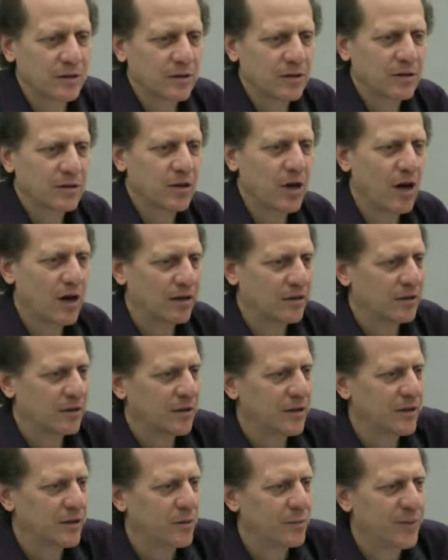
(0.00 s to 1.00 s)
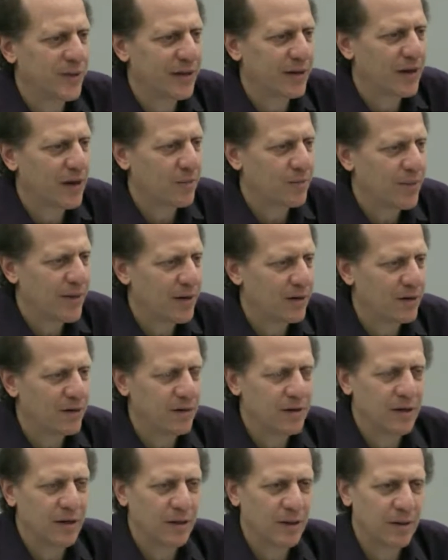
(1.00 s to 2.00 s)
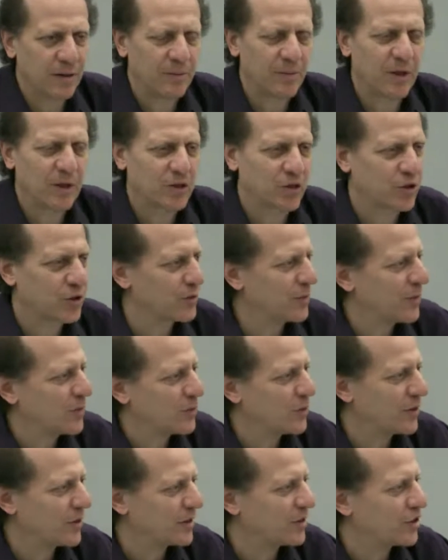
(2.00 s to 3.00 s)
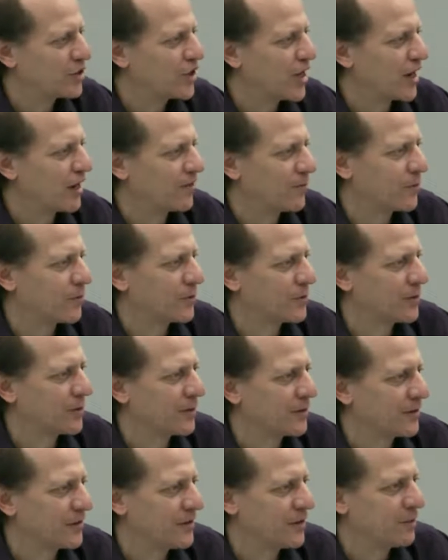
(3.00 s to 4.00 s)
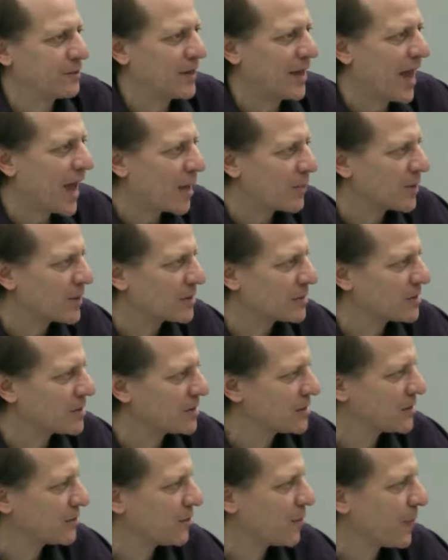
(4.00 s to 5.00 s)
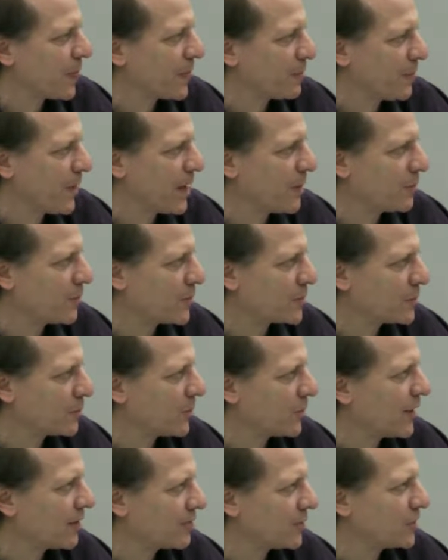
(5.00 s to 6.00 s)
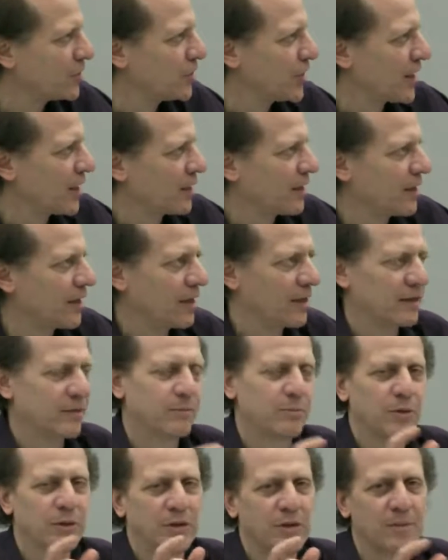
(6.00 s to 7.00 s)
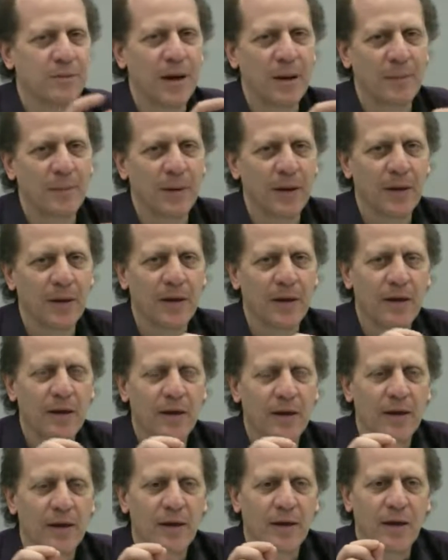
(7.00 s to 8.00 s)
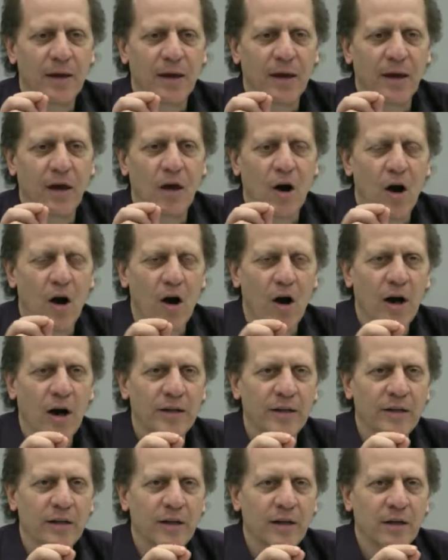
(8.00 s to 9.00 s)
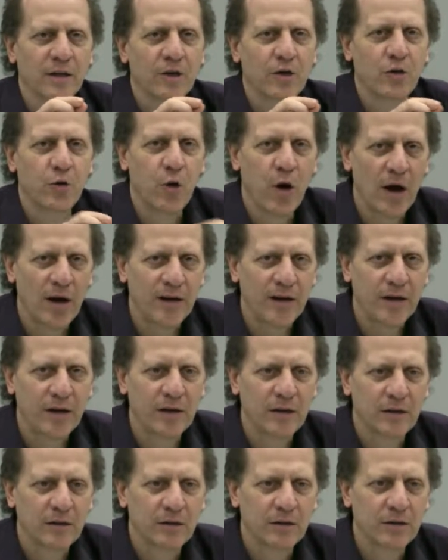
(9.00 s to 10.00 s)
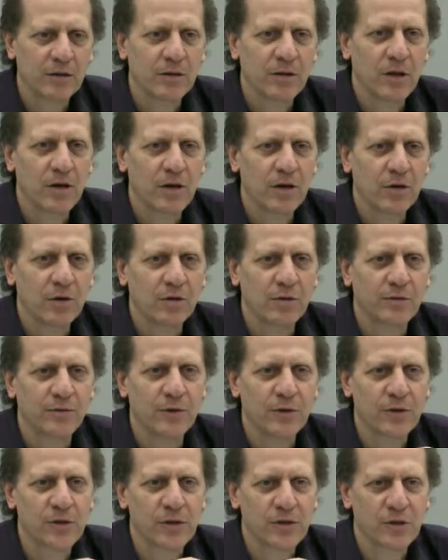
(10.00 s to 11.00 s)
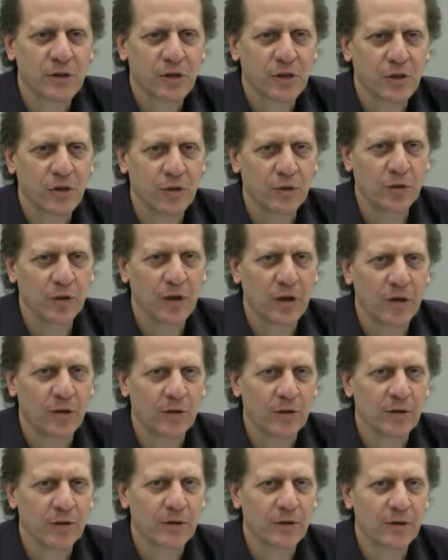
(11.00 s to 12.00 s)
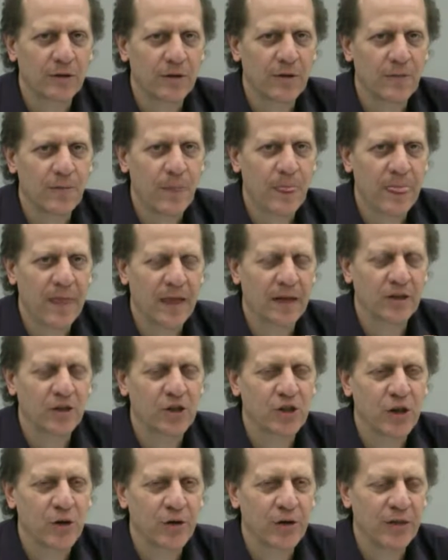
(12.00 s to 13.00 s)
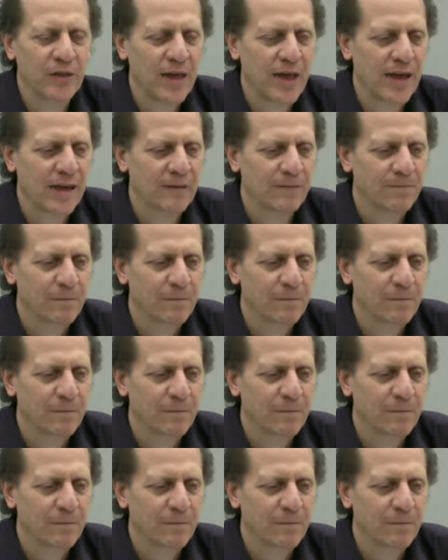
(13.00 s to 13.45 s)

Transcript: talked a little bit about it. I'm not sure, maybe we can check for Tim Gabbett's papers. We'll have to check and put them up on chronic load versus acute load, and showing that